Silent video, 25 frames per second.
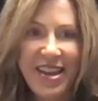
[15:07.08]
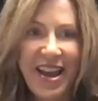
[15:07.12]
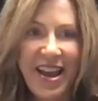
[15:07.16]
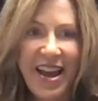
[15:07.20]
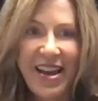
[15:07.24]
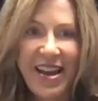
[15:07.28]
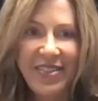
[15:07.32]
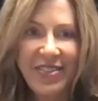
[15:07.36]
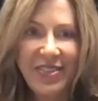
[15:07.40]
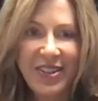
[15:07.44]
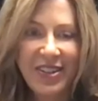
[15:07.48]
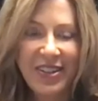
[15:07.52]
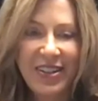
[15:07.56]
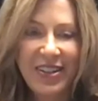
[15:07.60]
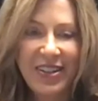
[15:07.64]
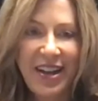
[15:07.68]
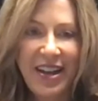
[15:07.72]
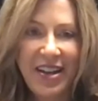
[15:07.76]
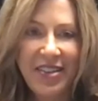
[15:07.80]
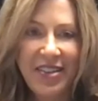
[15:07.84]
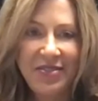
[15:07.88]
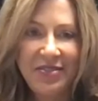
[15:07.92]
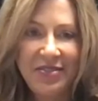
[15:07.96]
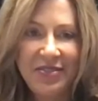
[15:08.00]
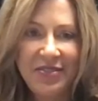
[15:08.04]
Yeah,
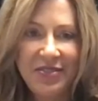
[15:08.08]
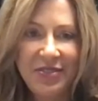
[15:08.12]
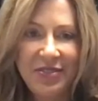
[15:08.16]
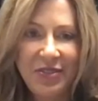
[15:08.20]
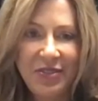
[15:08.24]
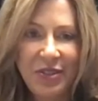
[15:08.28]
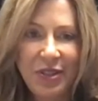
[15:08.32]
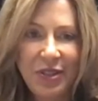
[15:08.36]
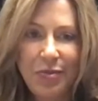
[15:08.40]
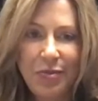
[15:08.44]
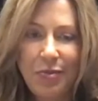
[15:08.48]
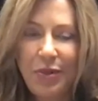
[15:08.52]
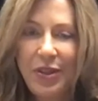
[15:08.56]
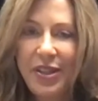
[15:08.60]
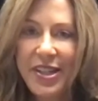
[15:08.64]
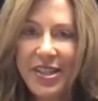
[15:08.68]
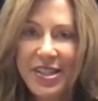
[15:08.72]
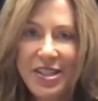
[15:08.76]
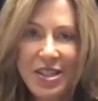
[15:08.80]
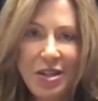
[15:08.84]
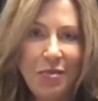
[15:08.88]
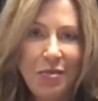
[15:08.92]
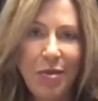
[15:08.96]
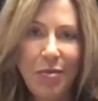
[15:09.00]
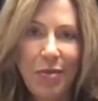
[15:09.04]
we're
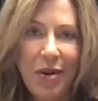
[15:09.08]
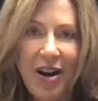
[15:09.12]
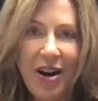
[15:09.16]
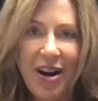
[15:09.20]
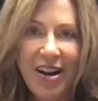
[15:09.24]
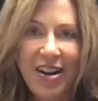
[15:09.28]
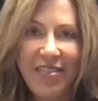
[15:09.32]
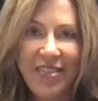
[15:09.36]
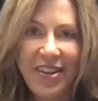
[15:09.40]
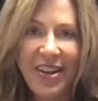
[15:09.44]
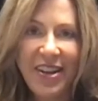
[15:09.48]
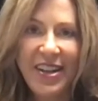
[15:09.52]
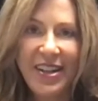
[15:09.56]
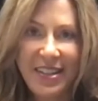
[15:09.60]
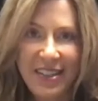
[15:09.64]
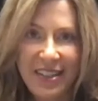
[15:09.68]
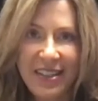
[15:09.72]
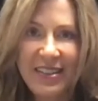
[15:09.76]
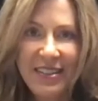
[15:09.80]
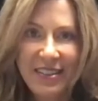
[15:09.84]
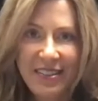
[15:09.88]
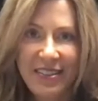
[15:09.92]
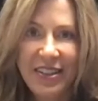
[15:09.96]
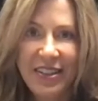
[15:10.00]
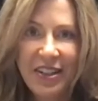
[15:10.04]
pleased to be a part of it and
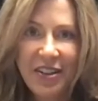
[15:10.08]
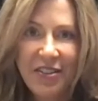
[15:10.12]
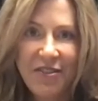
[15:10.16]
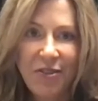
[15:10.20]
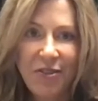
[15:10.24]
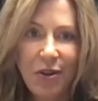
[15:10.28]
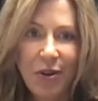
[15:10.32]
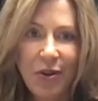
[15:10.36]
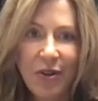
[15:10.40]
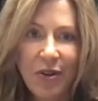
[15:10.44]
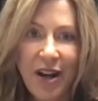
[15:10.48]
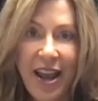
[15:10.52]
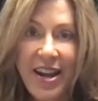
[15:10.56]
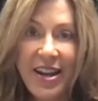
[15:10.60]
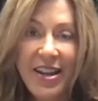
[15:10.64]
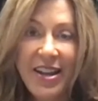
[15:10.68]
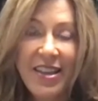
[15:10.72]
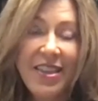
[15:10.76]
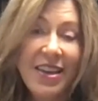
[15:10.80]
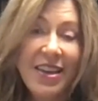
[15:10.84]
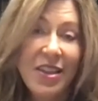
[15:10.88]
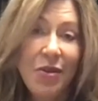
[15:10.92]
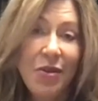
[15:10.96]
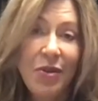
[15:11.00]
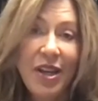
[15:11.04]
looking forward.
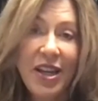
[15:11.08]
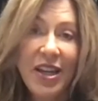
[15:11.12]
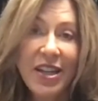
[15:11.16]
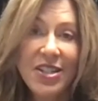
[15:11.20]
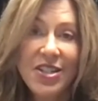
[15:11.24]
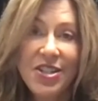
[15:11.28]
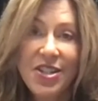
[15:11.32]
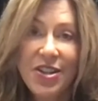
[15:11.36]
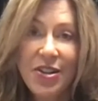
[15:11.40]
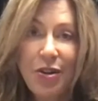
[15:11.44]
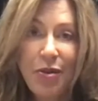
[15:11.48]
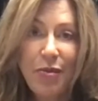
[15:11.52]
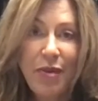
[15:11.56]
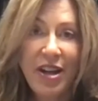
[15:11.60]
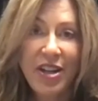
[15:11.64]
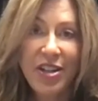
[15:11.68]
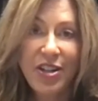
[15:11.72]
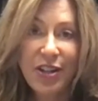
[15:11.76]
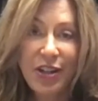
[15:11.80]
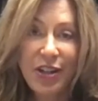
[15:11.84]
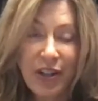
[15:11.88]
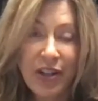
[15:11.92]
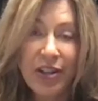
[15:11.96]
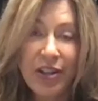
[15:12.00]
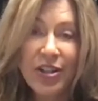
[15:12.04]
Anything that we can do to make
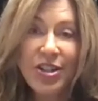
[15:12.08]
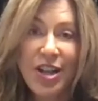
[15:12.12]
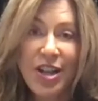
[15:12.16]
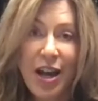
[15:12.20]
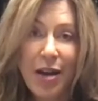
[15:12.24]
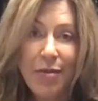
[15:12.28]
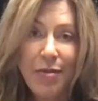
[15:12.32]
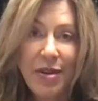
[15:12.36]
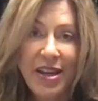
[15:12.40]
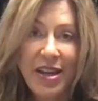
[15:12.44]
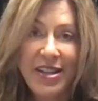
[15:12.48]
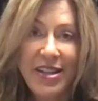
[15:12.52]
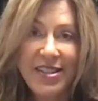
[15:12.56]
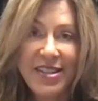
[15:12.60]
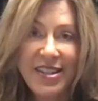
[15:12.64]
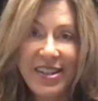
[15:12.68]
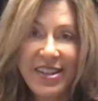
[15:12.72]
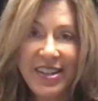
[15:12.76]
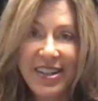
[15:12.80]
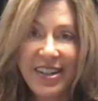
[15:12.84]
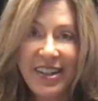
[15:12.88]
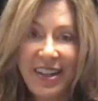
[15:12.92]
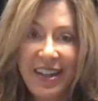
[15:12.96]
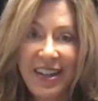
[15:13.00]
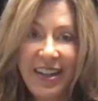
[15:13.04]
your job
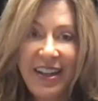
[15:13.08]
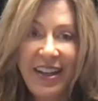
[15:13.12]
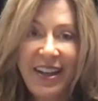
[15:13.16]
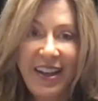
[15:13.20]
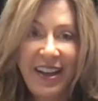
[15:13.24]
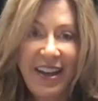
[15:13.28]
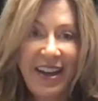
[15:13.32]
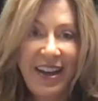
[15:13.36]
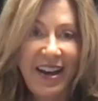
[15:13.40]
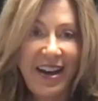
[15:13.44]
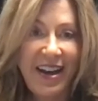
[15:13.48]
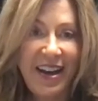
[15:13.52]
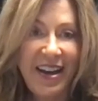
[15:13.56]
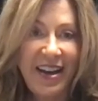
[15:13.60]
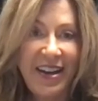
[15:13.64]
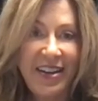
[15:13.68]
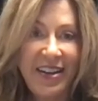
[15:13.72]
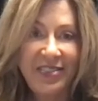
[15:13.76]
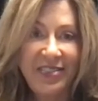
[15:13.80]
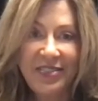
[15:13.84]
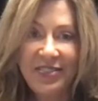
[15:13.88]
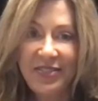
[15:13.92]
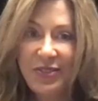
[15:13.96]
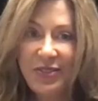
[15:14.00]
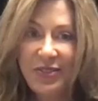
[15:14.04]
easier,
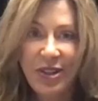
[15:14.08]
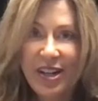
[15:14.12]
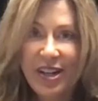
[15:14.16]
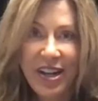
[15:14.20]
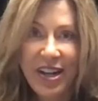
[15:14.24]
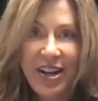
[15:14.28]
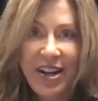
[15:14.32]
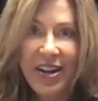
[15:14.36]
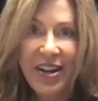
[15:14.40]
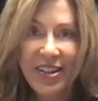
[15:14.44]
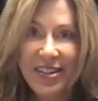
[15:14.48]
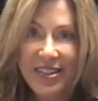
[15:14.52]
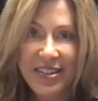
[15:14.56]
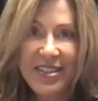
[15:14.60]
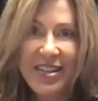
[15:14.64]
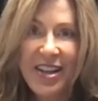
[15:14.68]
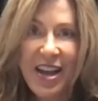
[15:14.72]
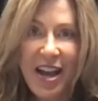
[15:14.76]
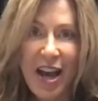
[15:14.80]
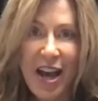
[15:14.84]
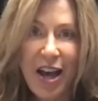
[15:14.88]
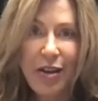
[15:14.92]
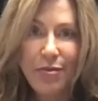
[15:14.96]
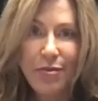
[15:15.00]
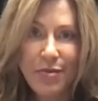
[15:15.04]
we're here to
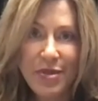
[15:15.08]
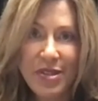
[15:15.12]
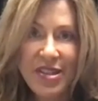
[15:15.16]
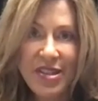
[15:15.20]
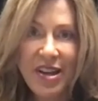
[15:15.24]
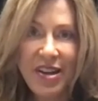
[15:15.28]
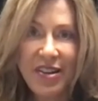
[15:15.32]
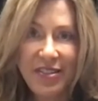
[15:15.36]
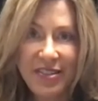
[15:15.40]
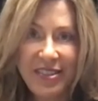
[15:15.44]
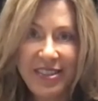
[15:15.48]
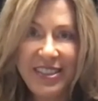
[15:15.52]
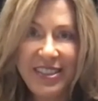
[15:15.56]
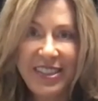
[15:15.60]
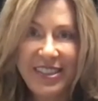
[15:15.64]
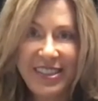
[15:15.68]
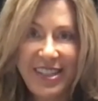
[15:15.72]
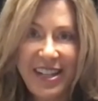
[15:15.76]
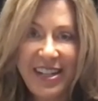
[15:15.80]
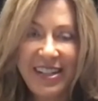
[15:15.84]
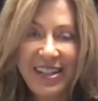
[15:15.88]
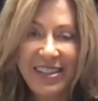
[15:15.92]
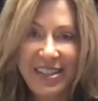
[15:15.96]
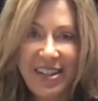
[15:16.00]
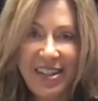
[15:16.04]
help. So just
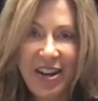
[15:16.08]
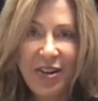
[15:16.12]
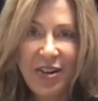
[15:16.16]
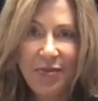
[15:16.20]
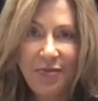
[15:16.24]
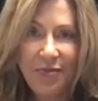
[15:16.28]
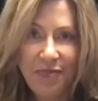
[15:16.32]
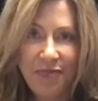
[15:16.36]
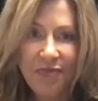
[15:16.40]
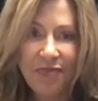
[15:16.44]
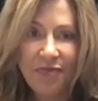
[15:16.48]
let us know.